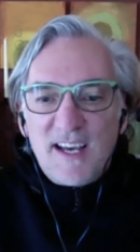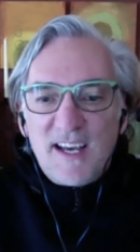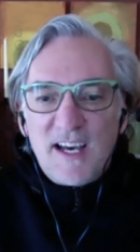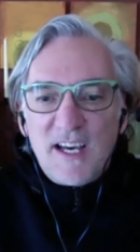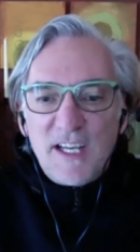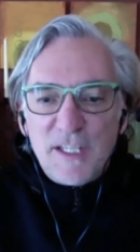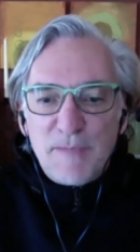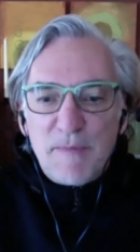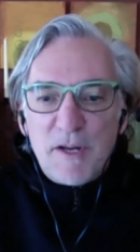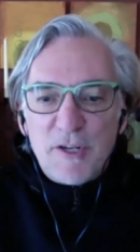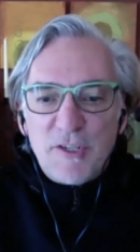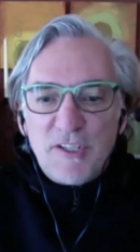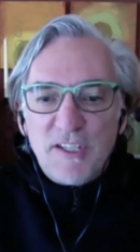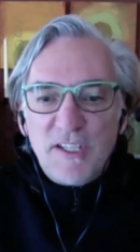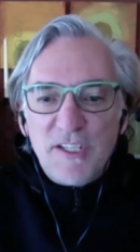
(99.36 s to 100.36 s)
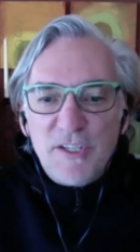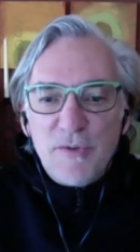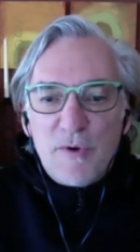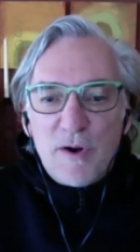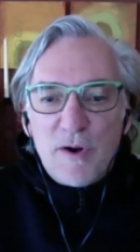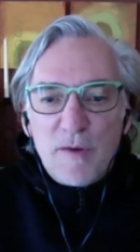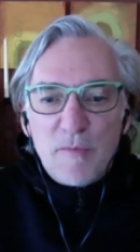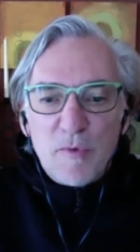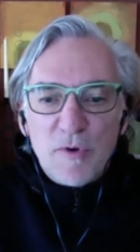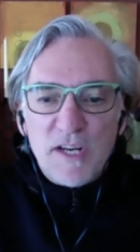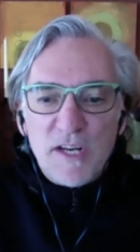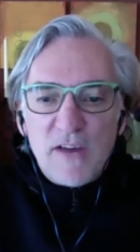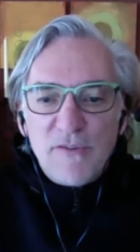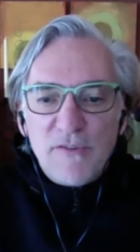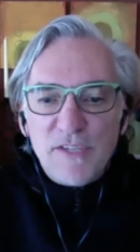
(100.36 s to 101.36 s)
especially to our more
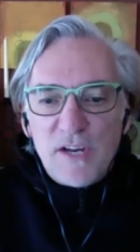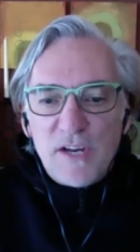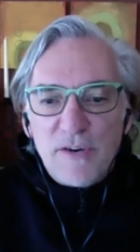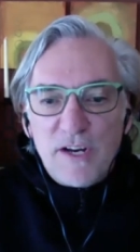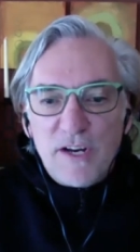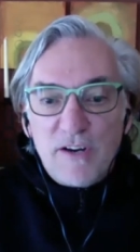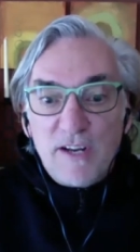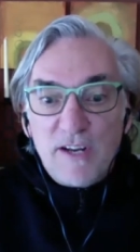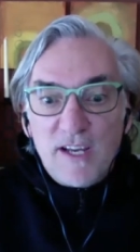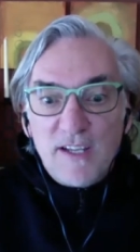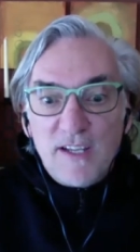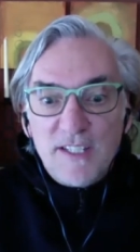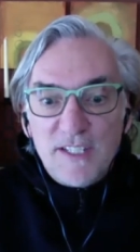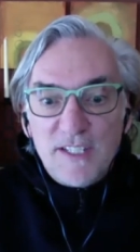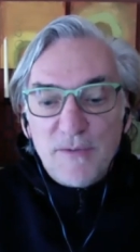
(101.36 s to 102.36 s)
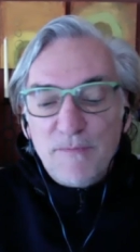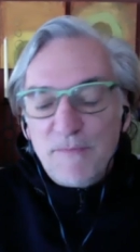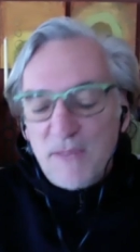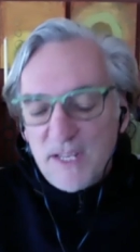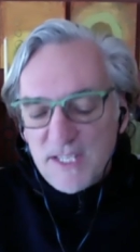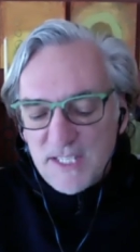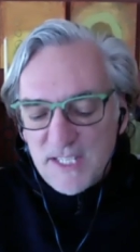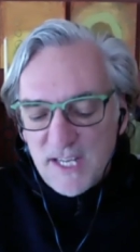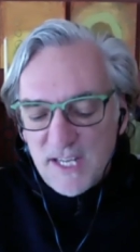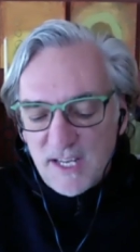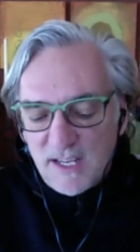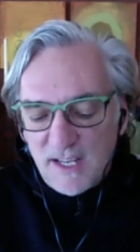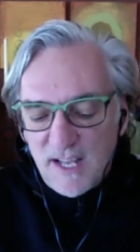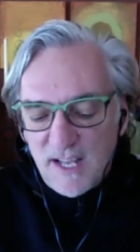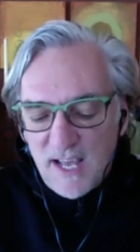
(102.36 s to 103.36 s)
downtown area. So it's
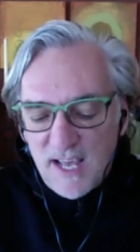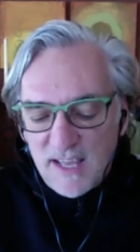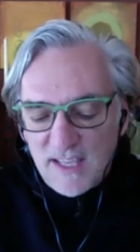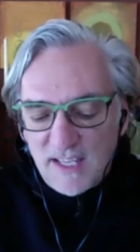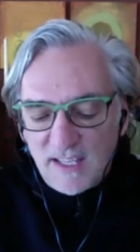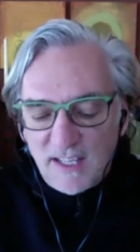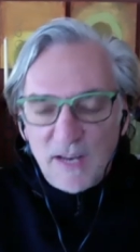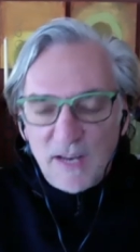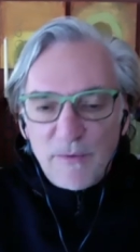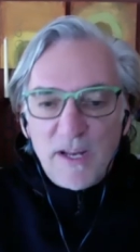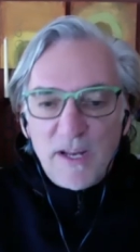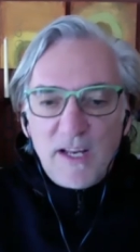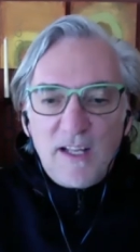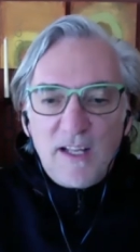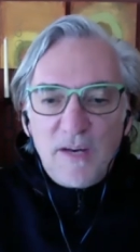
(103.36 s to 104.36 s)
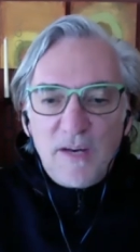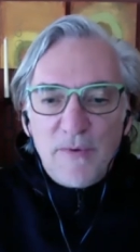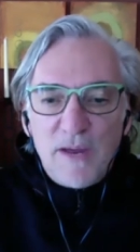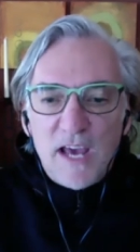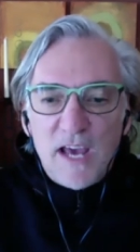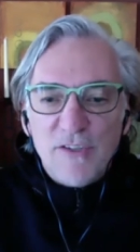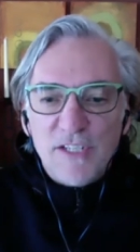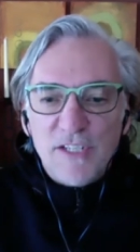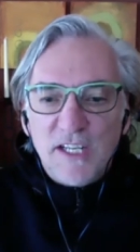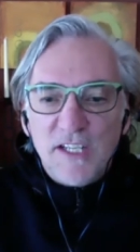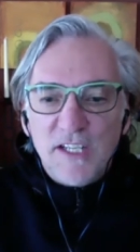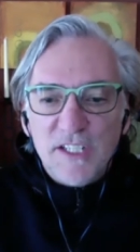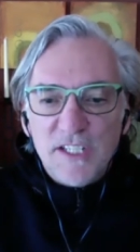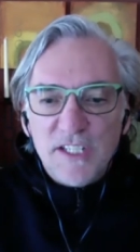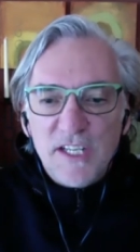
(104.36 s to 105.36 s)
I think laneway housing
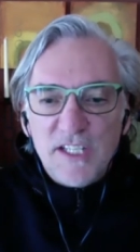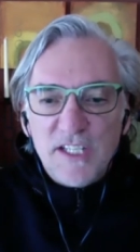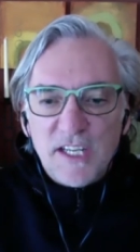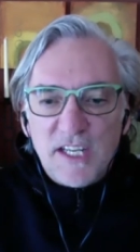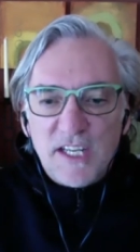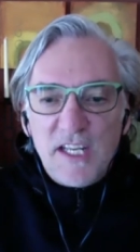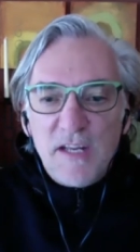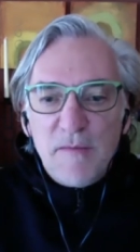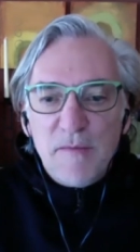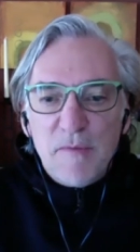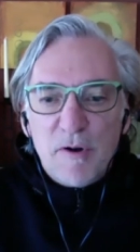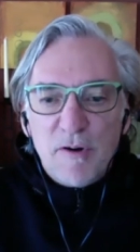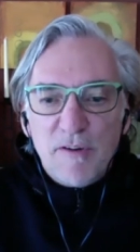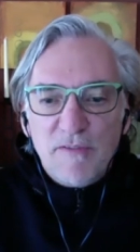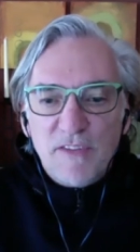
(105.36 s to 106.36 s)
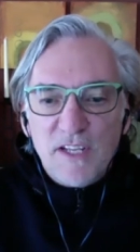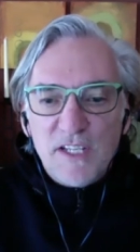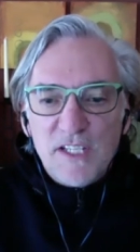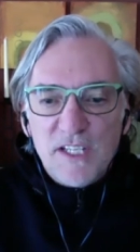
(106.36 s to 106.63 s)
is a key part of this.